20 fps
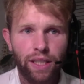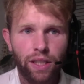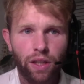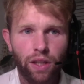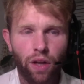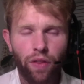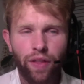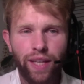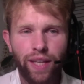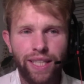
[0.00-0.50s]

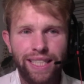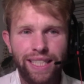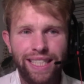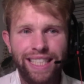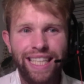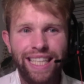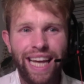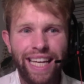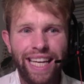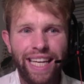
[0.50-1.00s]
on the
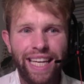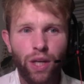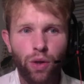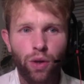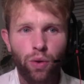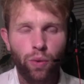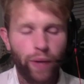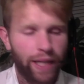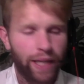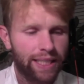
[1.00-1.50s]

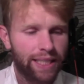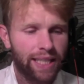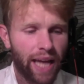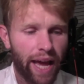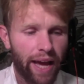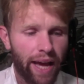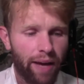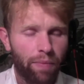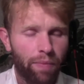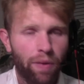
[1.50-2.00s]
CAQ
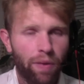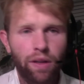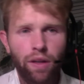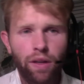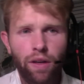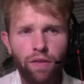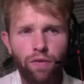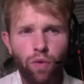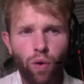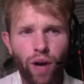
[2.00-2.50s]
exam
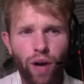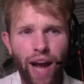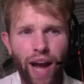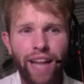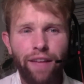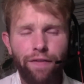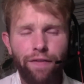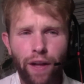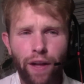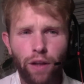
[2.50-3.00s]
for
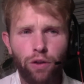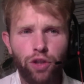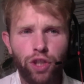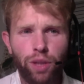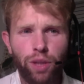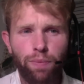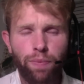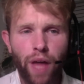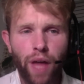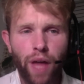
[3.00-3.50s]
any
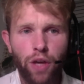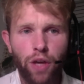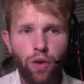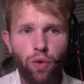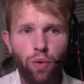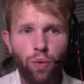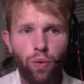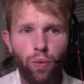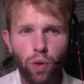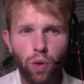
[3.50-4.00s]
fellowship that
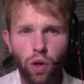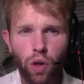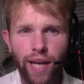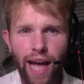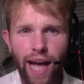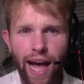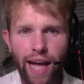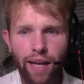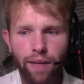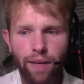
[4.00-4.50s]
you look
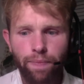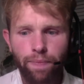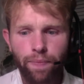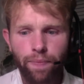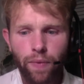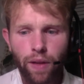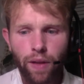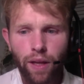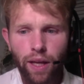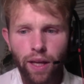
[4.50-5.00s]
at.
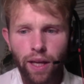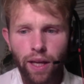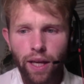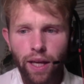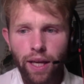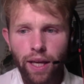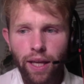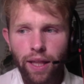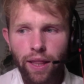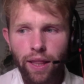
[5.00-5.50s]

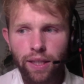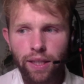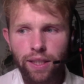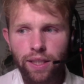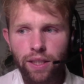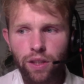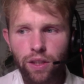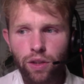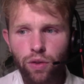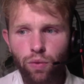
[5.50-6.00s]
This
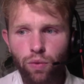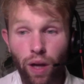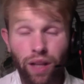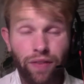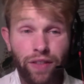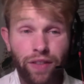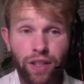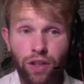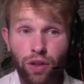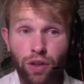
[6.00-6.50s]
is
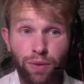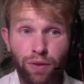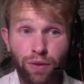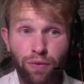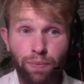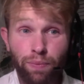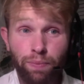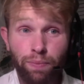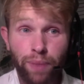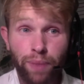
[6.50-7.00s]
relevant in terms of
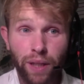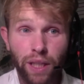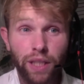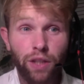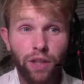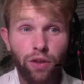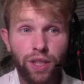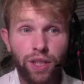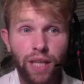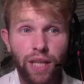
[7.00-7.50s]
billing
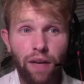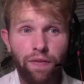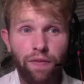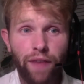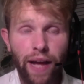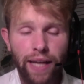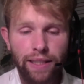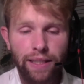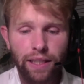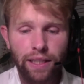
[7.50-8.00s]
yourself
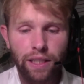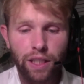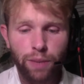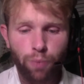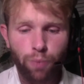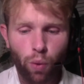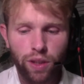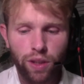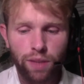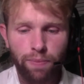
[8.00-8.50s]
as a
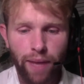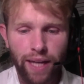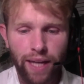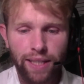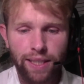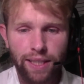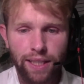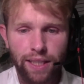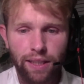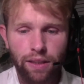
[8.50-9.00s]
sports
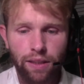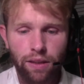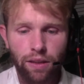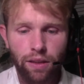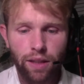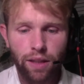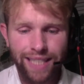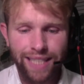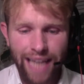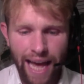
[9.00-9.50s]
medicine
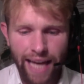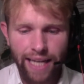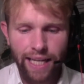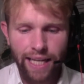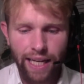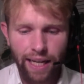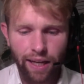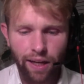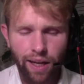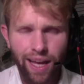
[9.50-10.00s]

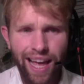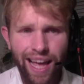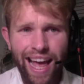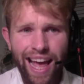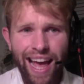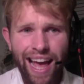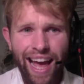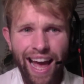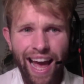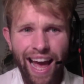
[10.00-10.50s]
attending,
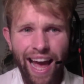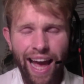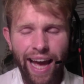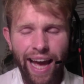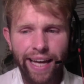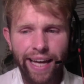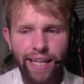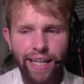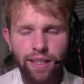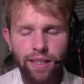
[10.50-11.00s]

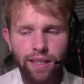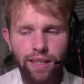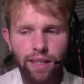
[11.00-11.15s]
and